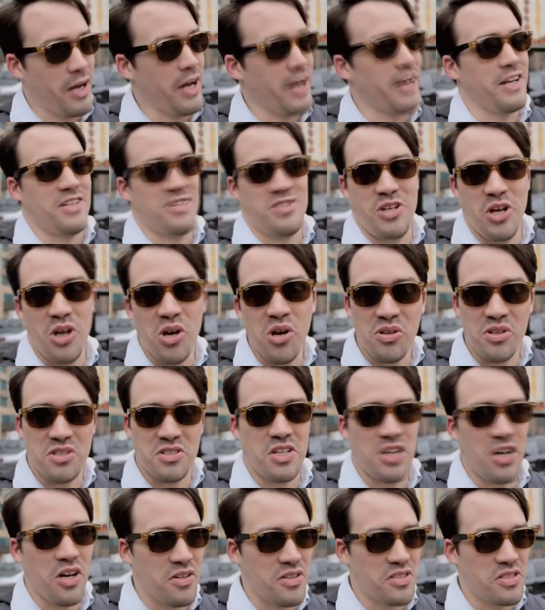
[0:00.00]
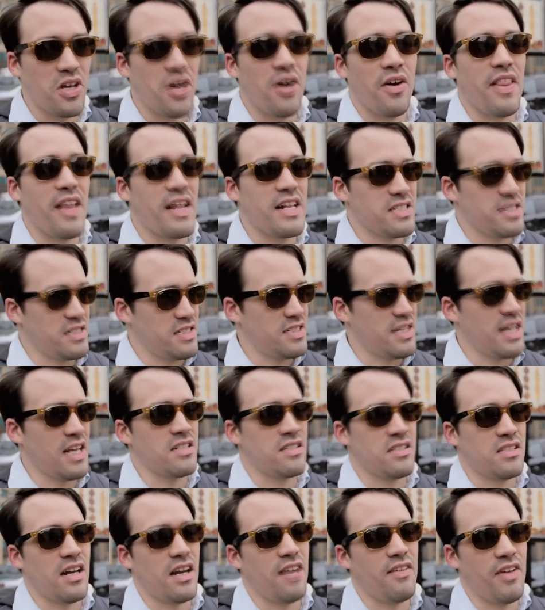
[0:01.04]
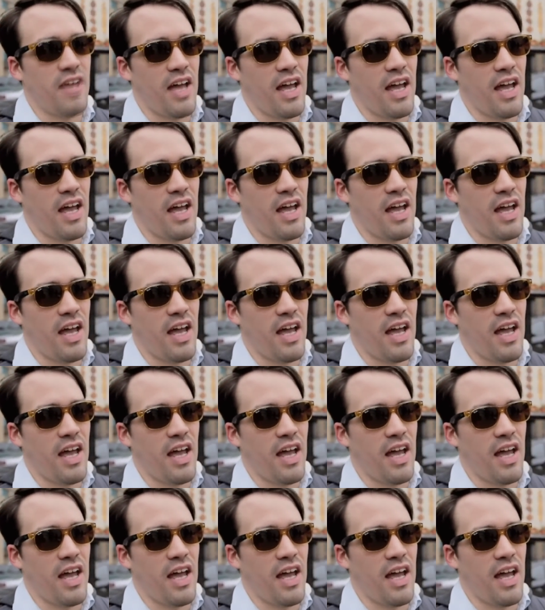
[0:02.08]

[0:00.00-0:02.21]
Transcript: on, let's go, let's go, let's go. And that's a sense that I've